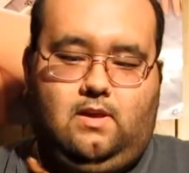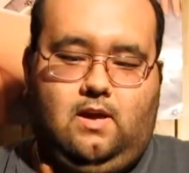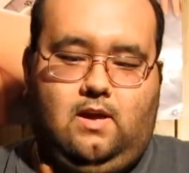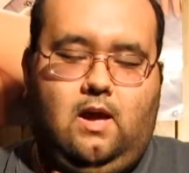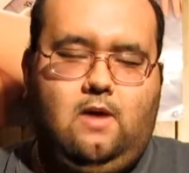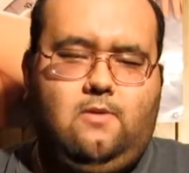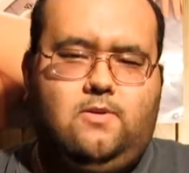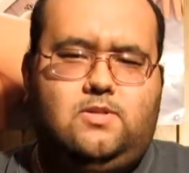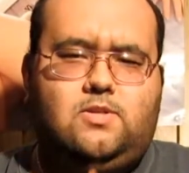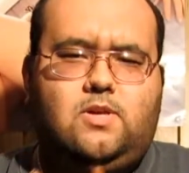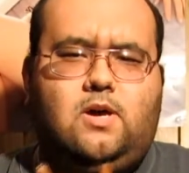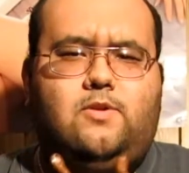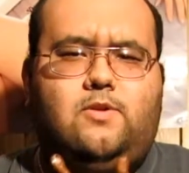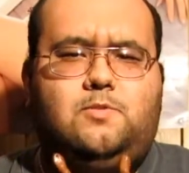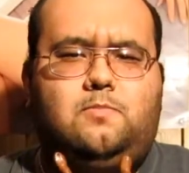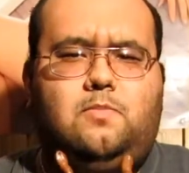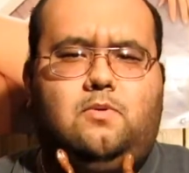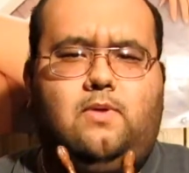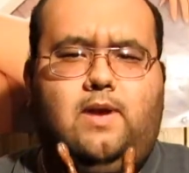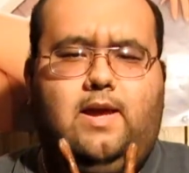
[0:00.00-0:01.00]
I always thought it was
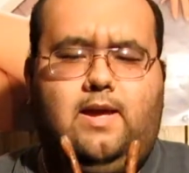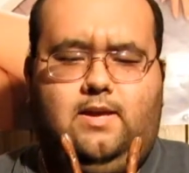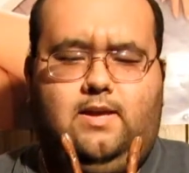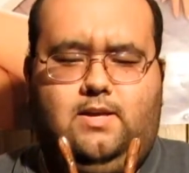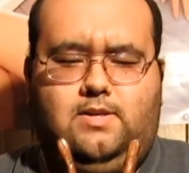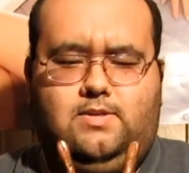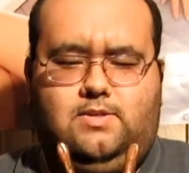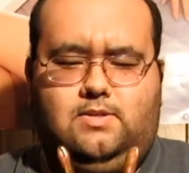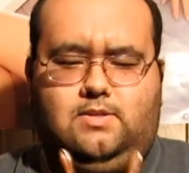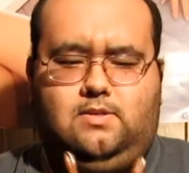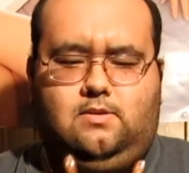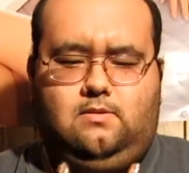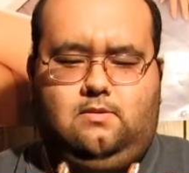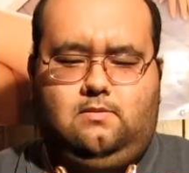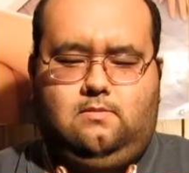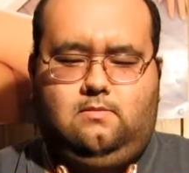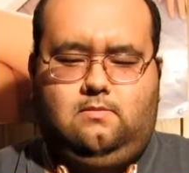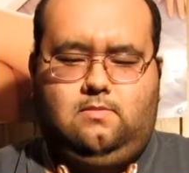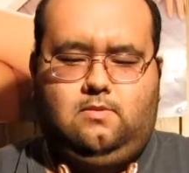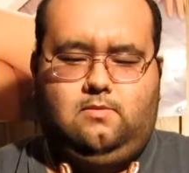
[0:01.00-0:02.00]
Barangus,
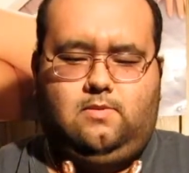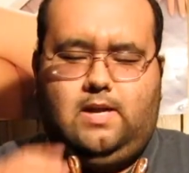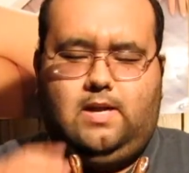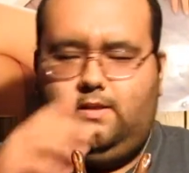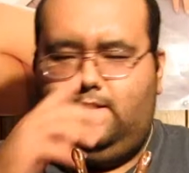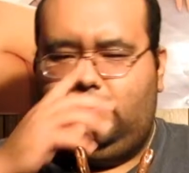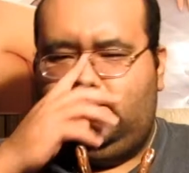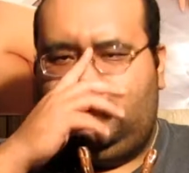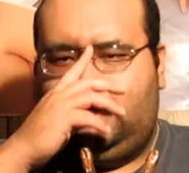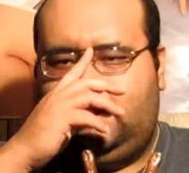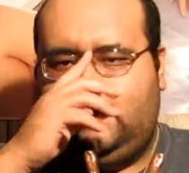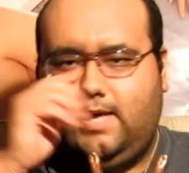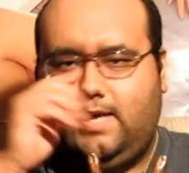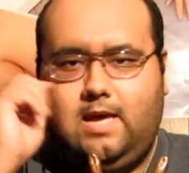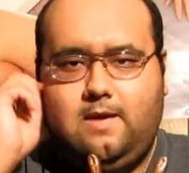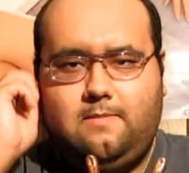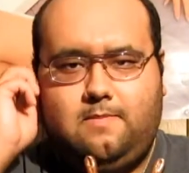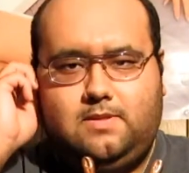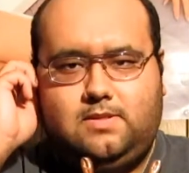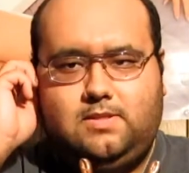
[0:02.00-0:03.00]
but when I looked at the
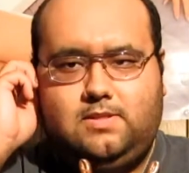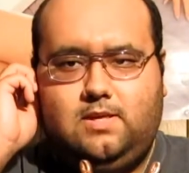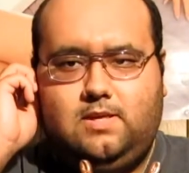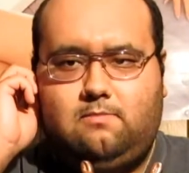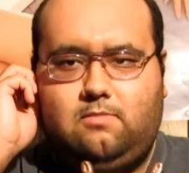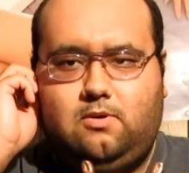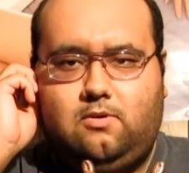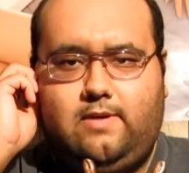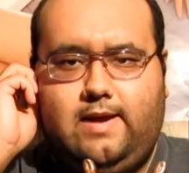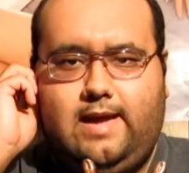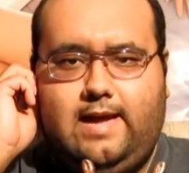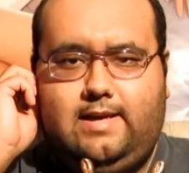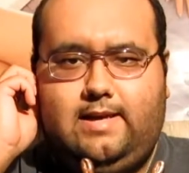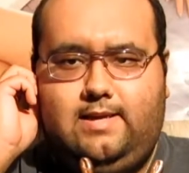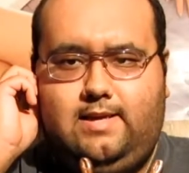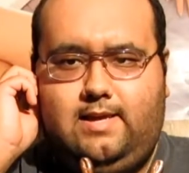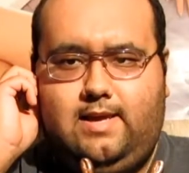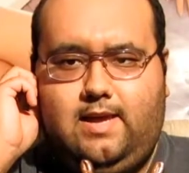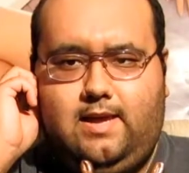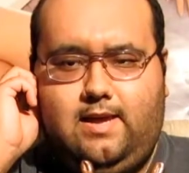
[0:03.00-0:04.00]
tape, it said
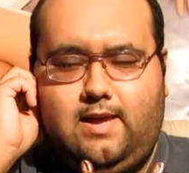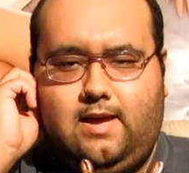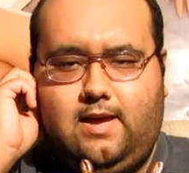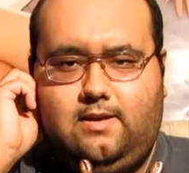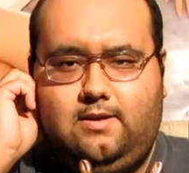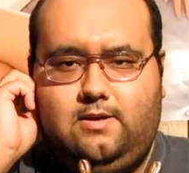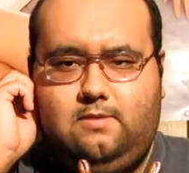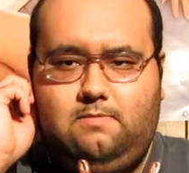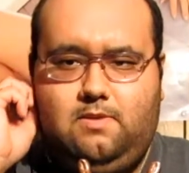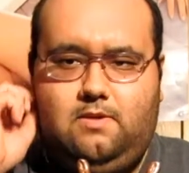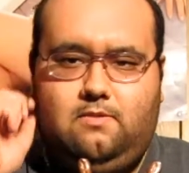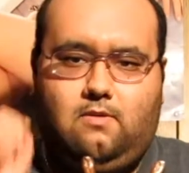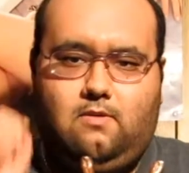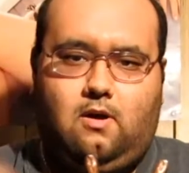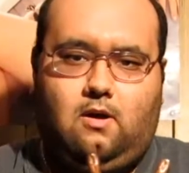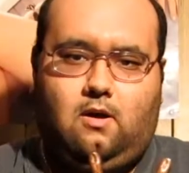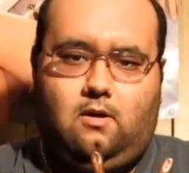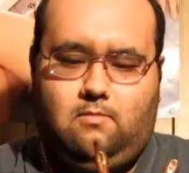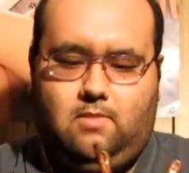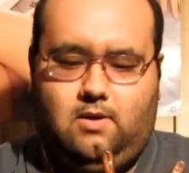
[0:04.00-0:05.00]
Baraki. I could be
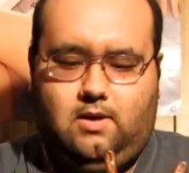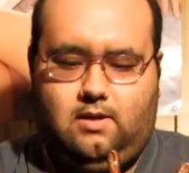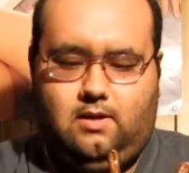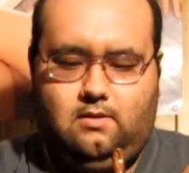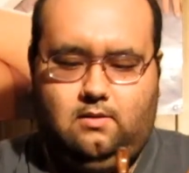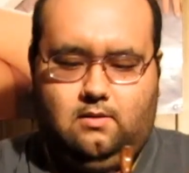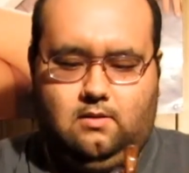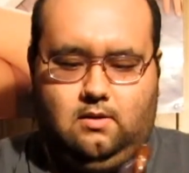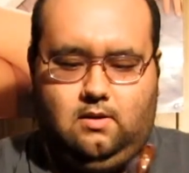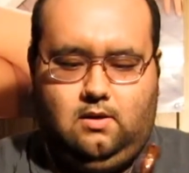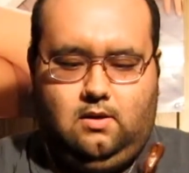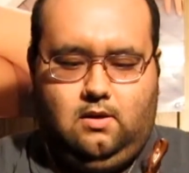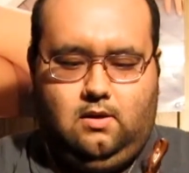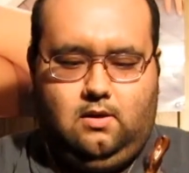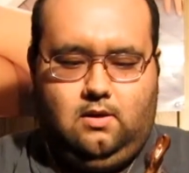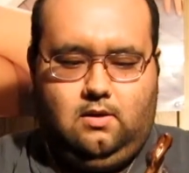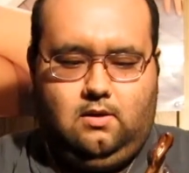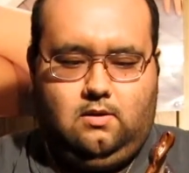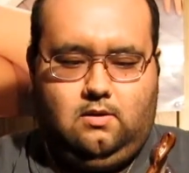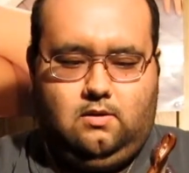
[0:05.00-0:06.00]
wrong, but I
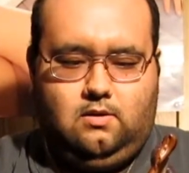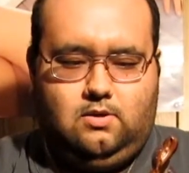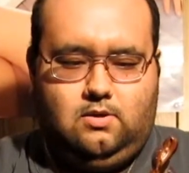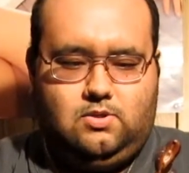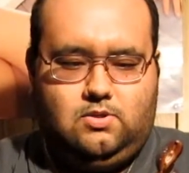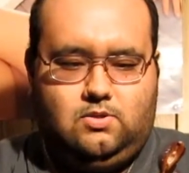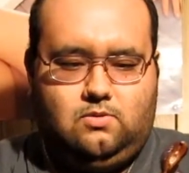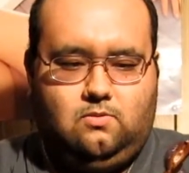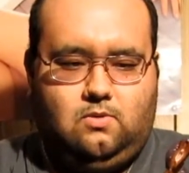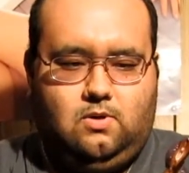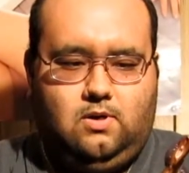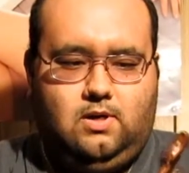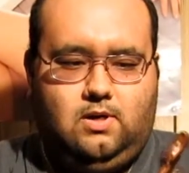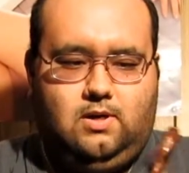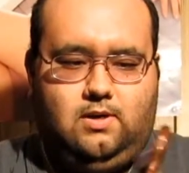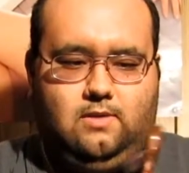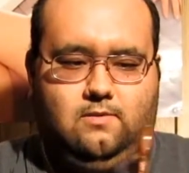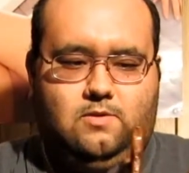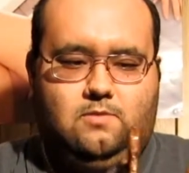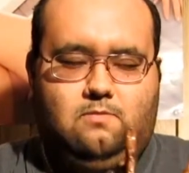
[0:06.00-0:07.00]
could have
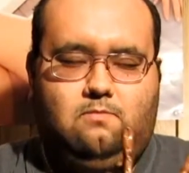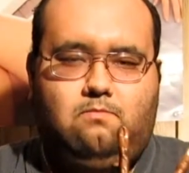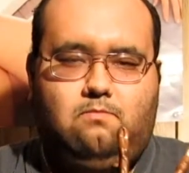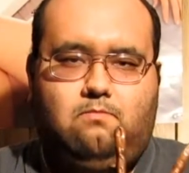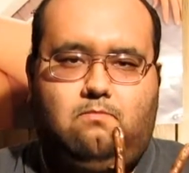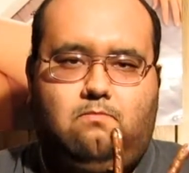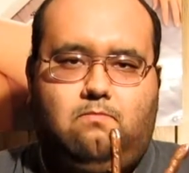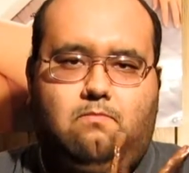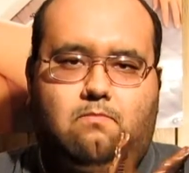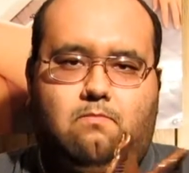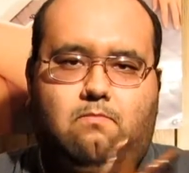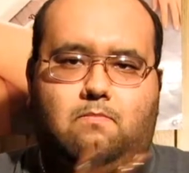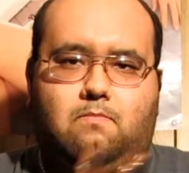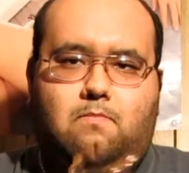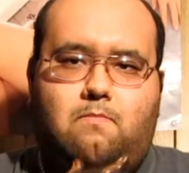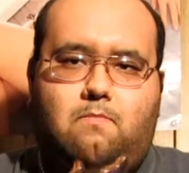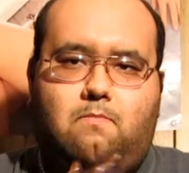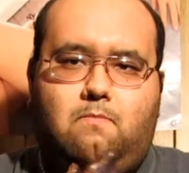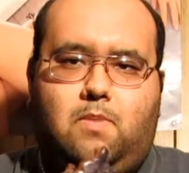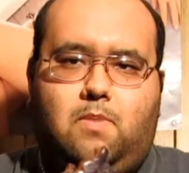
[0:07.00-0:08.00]
sworn it was
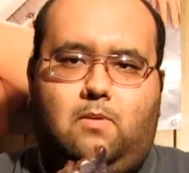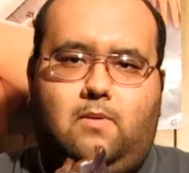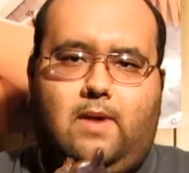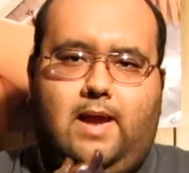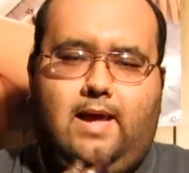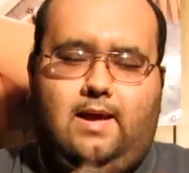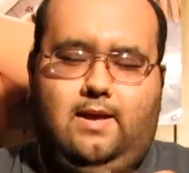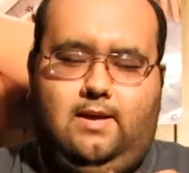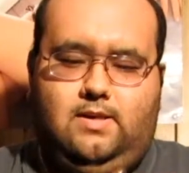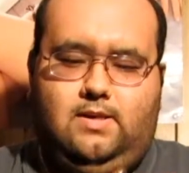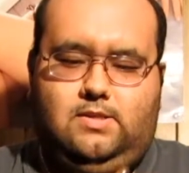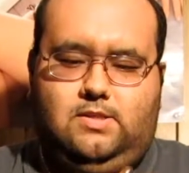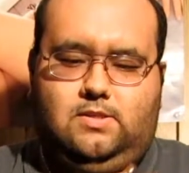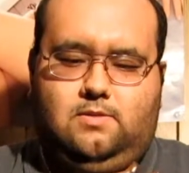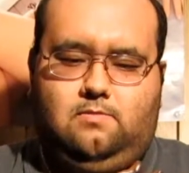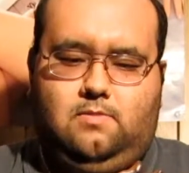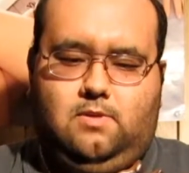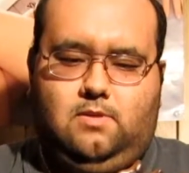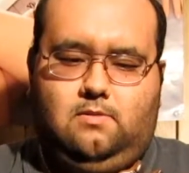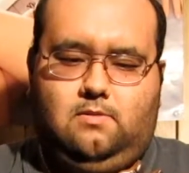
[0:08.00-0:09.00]
Barangus.
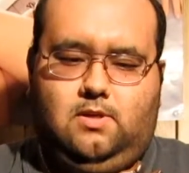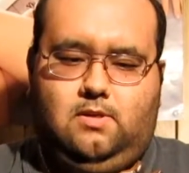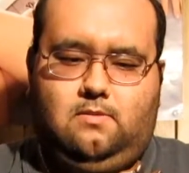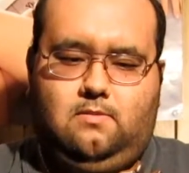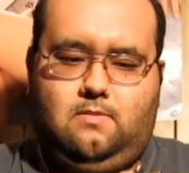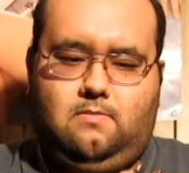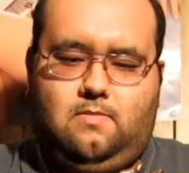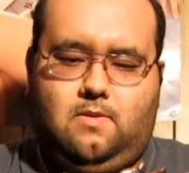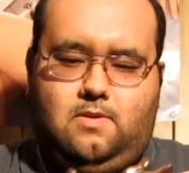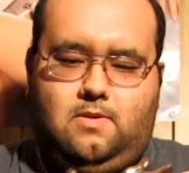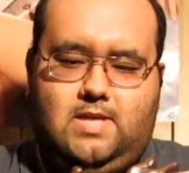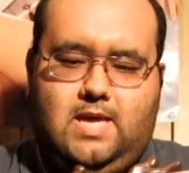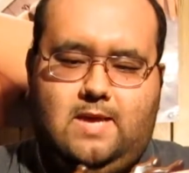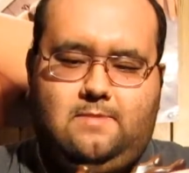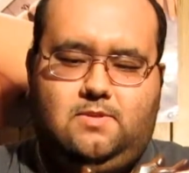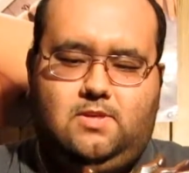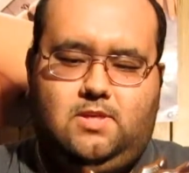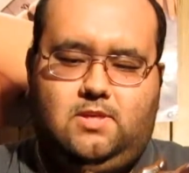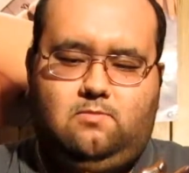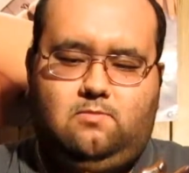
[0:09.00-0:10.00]
But the
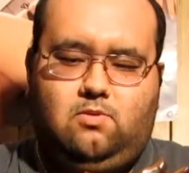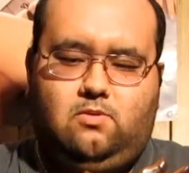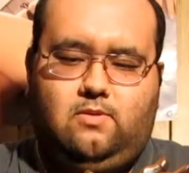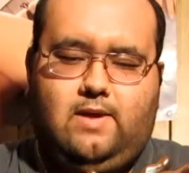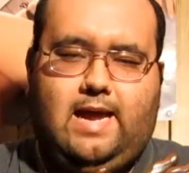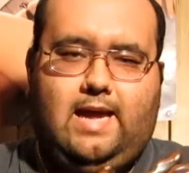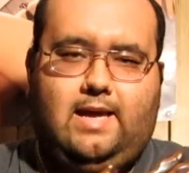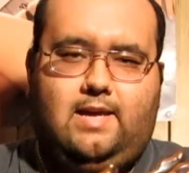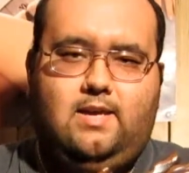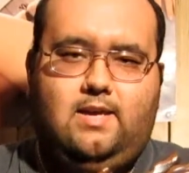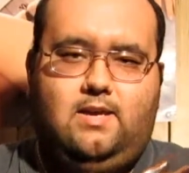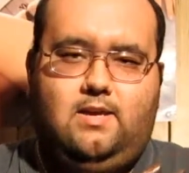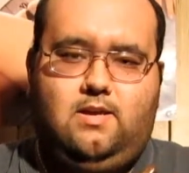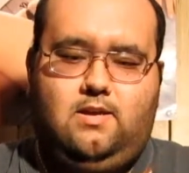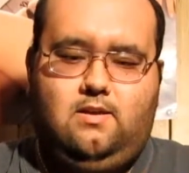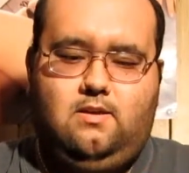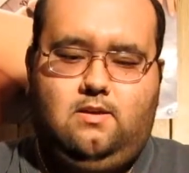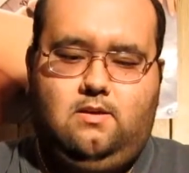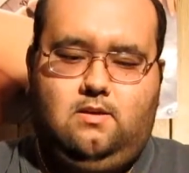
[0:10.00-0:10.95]
tape says Baraki,